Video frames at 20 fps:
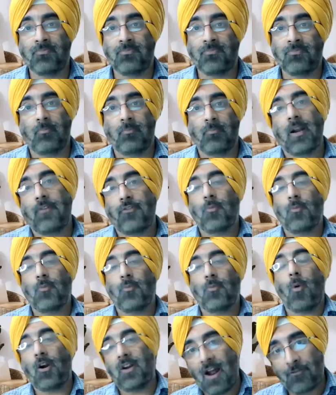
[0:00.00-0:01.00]
But if you
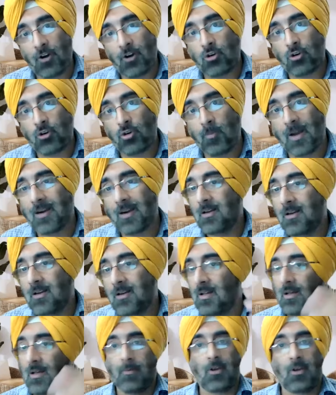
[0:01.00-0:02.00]
bought it after October,
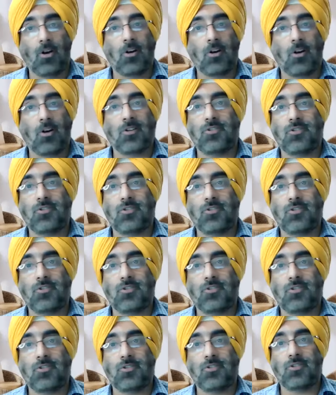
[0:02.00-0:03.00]
because you got
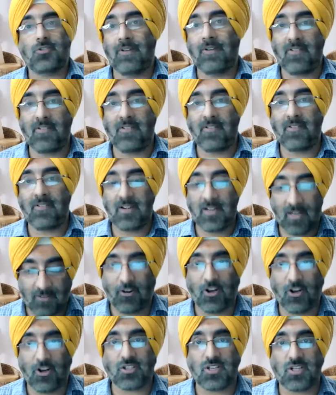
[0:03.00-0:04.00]
7,500 in the
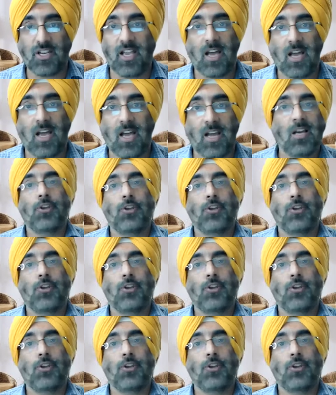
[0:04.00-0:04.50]
first year,